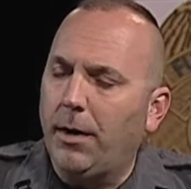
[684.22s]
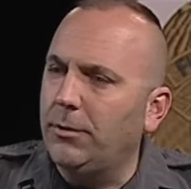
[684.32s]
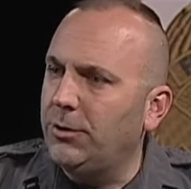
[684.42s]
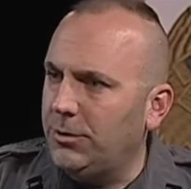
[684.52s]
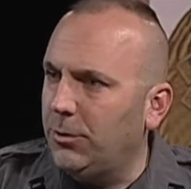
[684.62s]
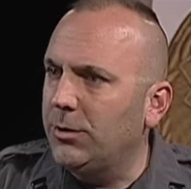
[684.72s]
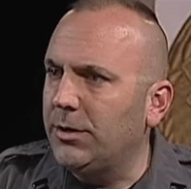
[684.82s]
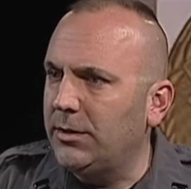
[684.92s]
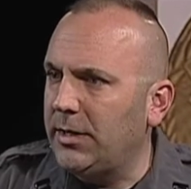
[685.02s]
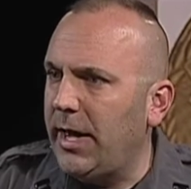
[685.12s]
just to
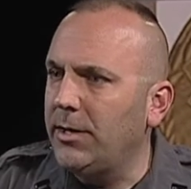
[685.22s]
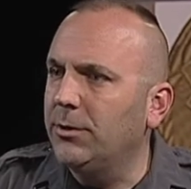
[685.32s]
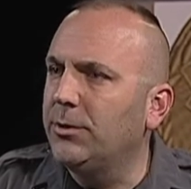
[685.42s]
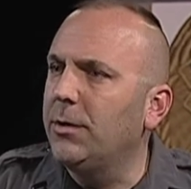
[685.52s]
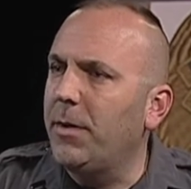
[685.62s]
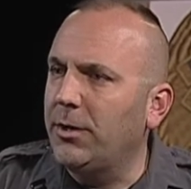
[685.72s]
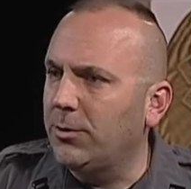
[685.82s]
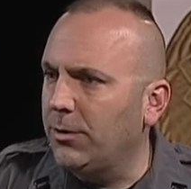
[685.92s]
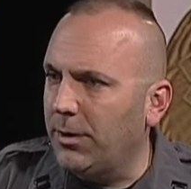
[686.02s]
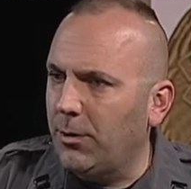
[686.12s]
assist the agency, make
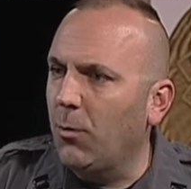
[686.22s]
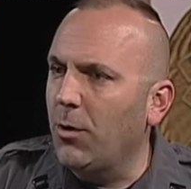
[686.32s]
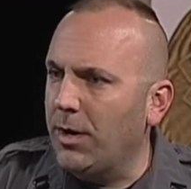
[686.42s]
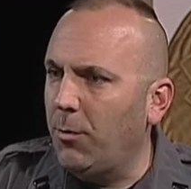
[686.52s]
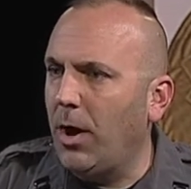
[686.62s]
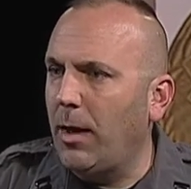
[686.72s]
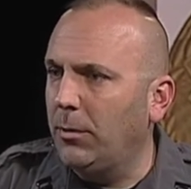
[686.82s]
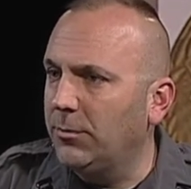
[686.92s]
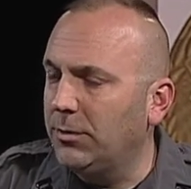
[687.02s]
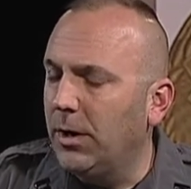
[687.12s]
sure that there weren't any
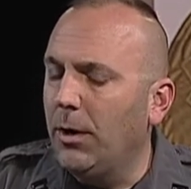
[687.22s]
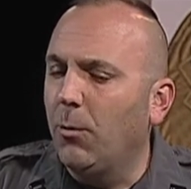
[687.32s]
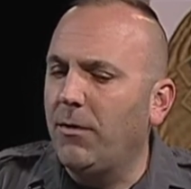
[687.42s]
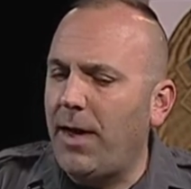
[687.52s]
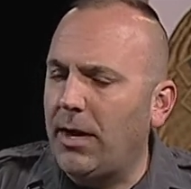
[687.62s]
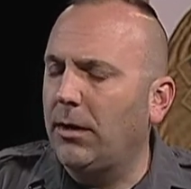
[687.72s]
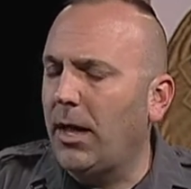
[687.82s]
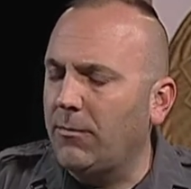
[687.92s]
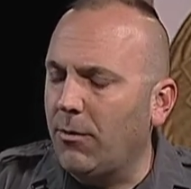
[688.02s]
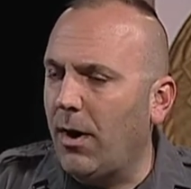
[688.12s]
problems. We've had a
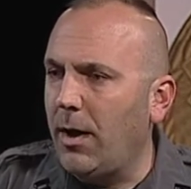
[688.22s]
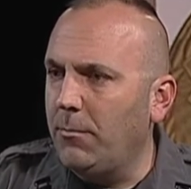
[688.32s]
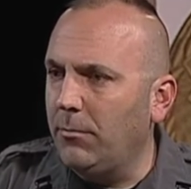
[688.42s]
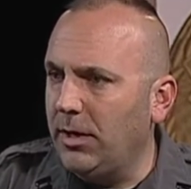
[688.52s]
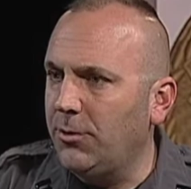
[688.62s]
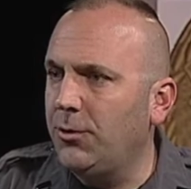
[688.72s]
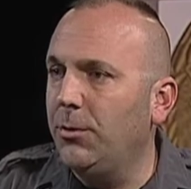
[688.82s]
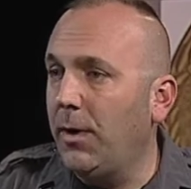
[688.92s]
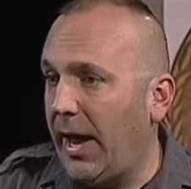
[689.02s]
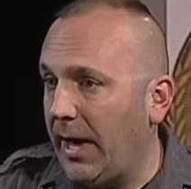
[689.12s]
lot of crime
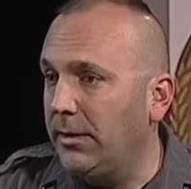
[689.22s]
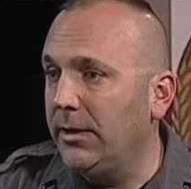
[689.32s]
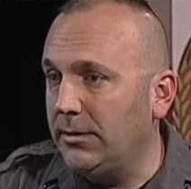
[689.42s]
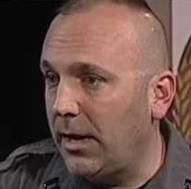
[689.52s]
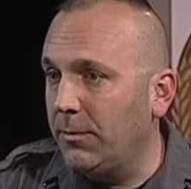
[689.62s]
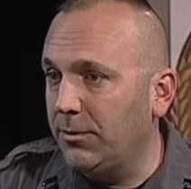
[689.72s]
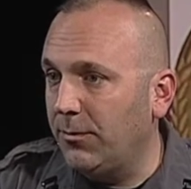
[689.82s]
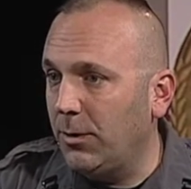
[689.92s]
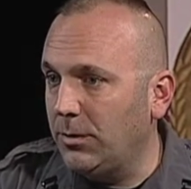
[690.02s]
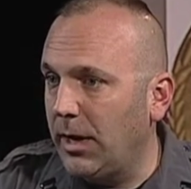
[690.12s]
issue at these types of
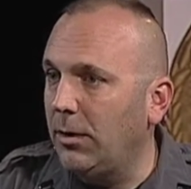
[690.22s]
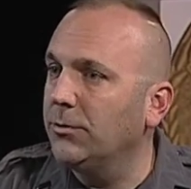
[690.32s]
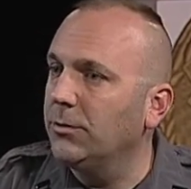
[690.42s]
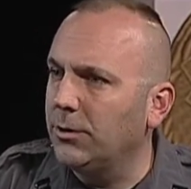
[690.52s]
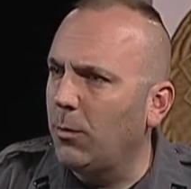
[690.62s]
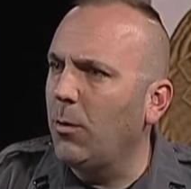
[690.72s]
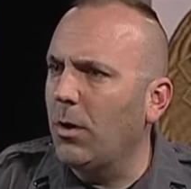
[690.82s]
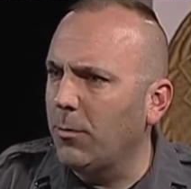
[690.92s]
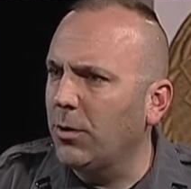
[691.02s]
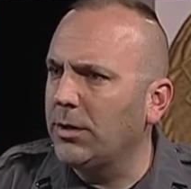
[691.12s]
hotels, and so we
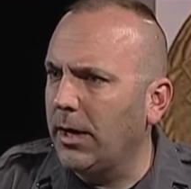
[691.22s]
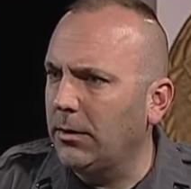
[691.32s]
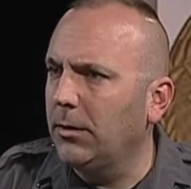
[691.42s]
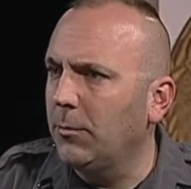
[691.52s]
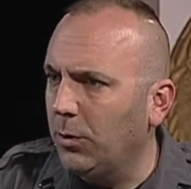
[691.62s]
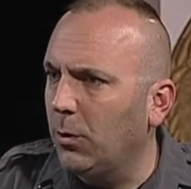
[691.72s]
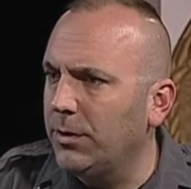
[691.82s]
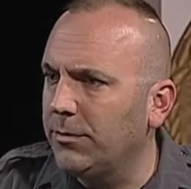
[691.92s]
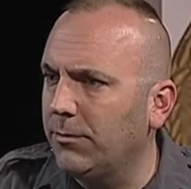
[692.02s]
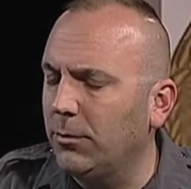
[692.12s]
want to protect the
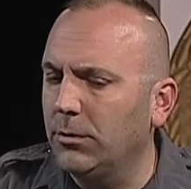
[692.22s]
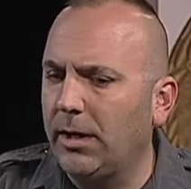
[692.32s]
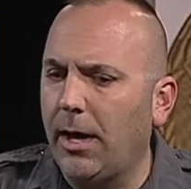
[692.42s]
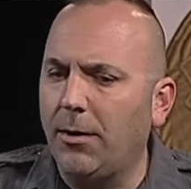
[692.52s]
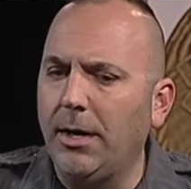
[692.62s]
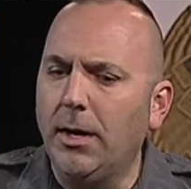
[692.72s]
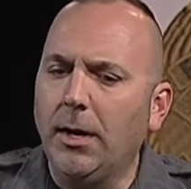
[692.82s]
employees of Fulton County.